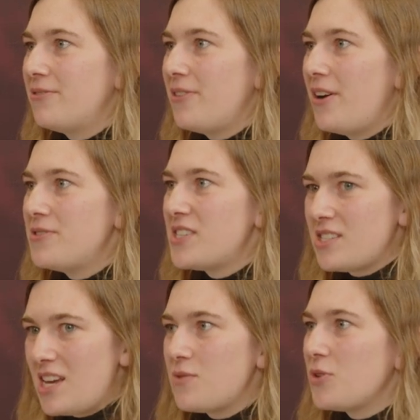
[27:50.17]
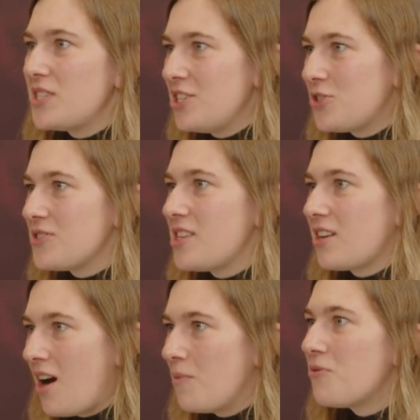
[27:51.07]
of successful teachers that
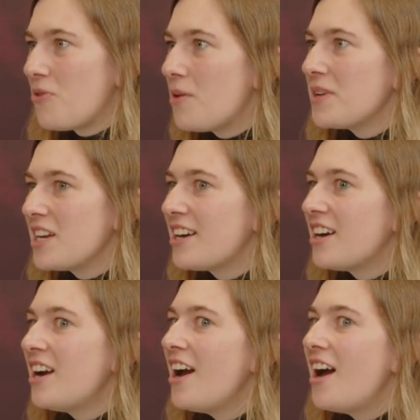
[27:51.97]
come from here,